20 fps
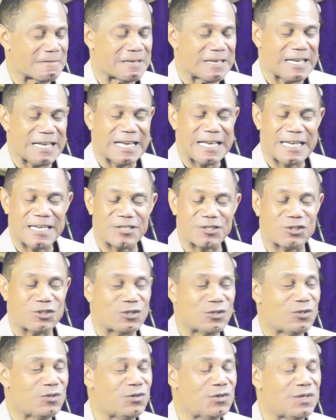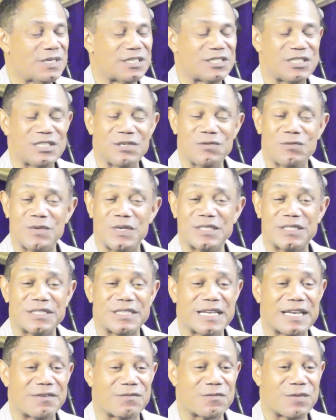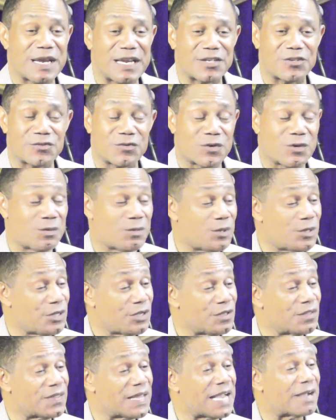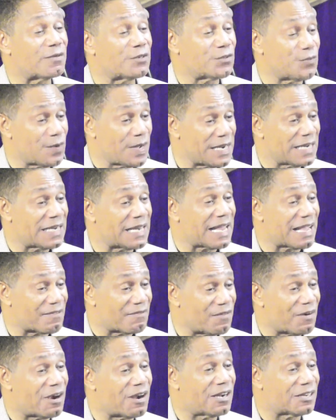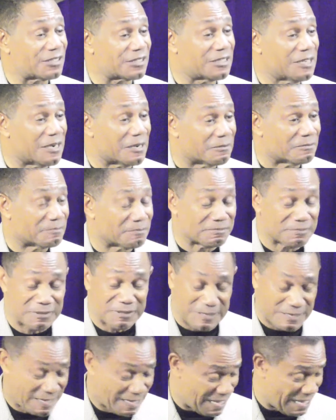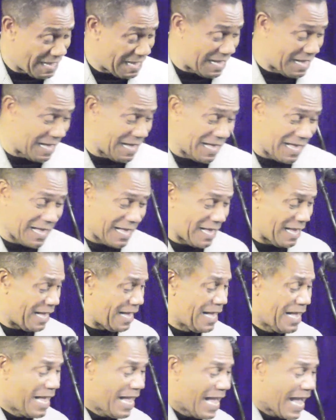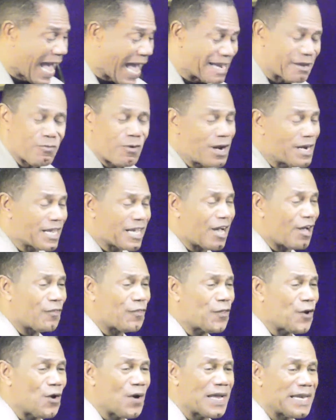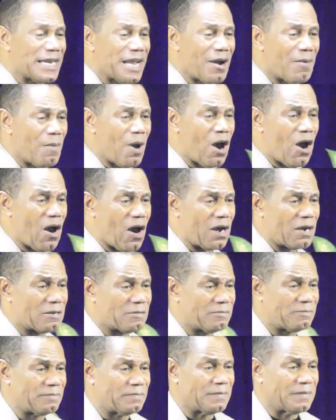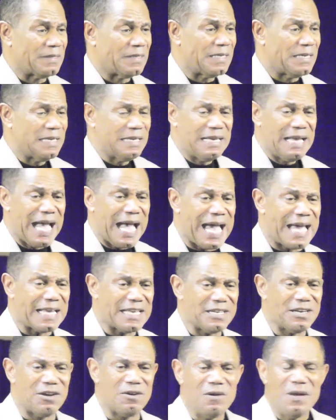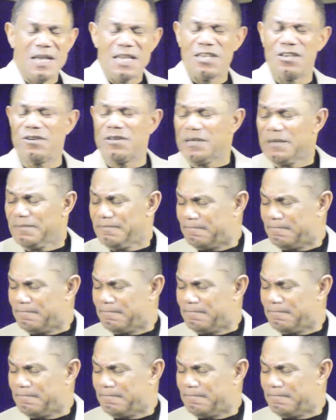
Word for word: And as soon as she went to that restroom, who do you think was running like Forrest Gump? I didn't want to go through it no more. You know,